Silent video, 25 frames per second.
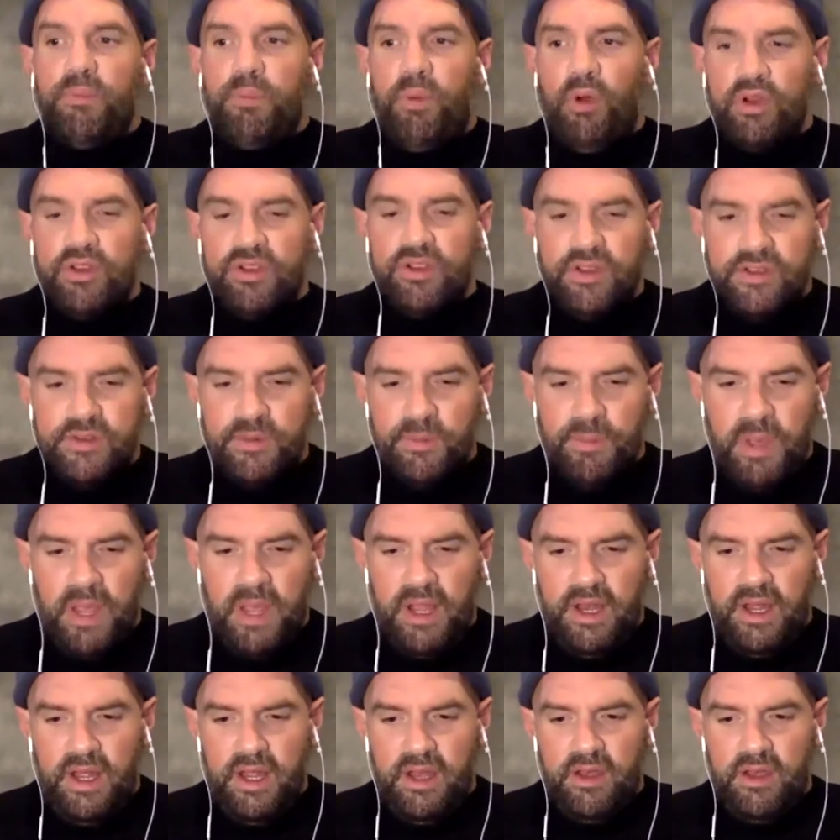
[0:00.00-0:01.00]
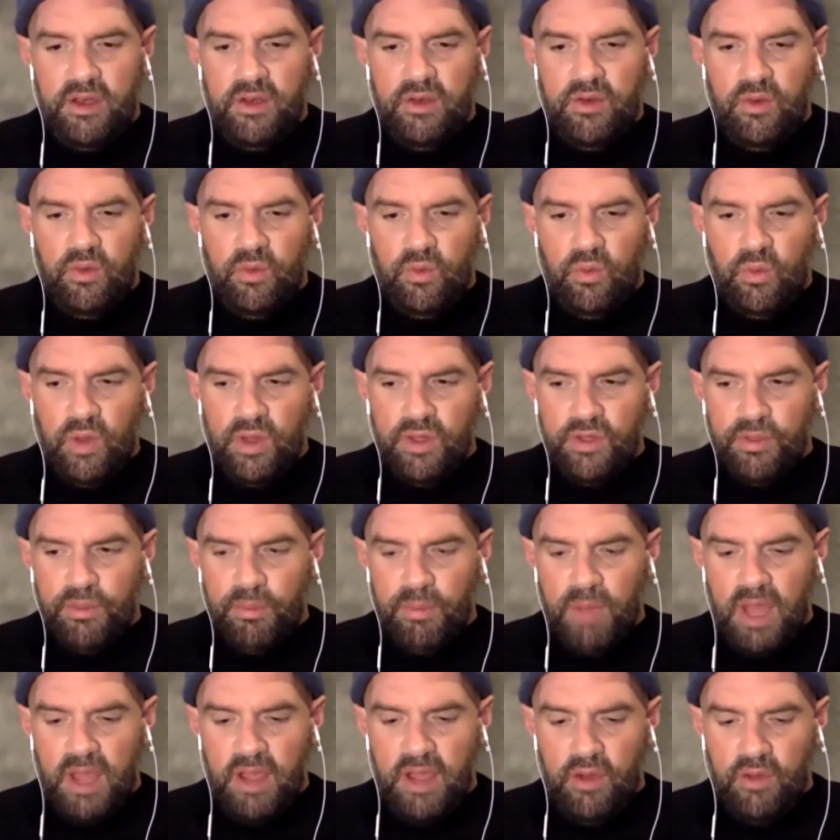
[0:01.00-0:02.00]
could participate in
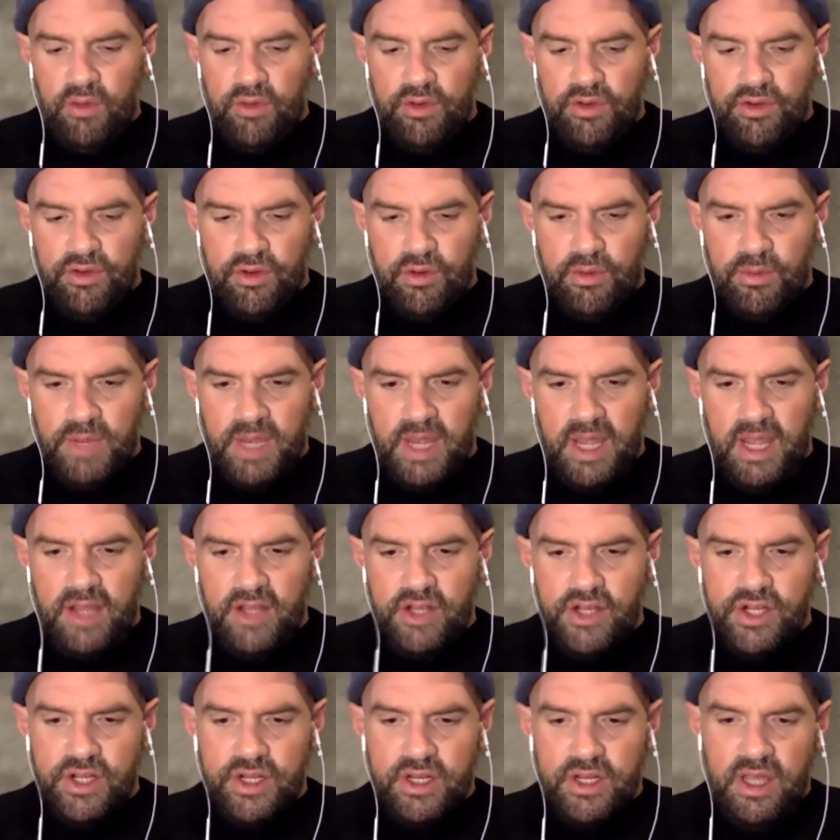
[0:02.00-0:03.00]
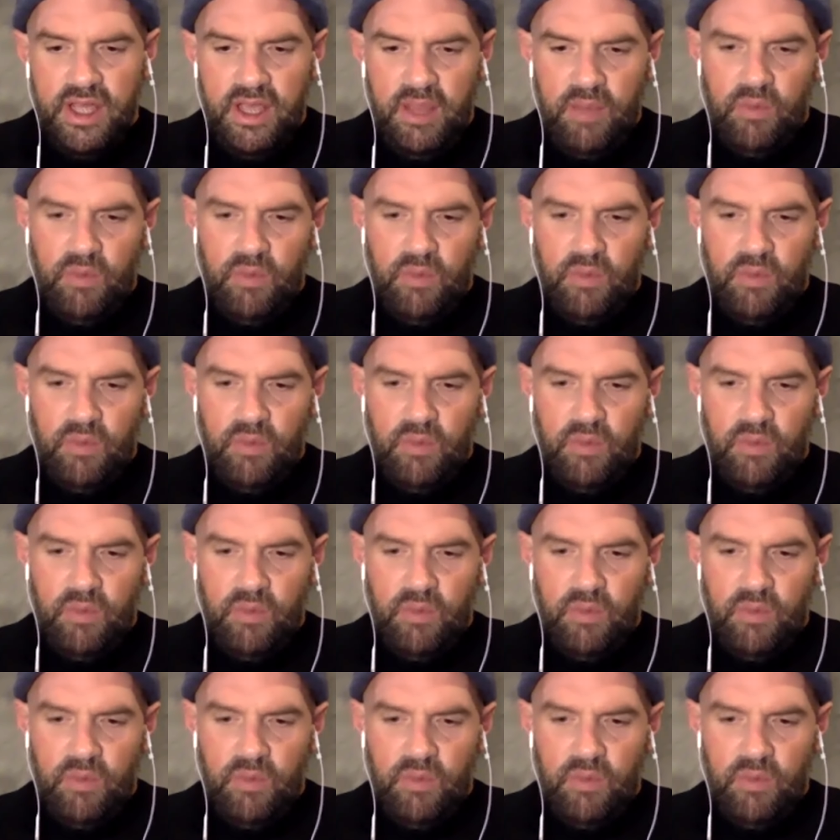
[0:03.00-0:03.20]
with my own determination.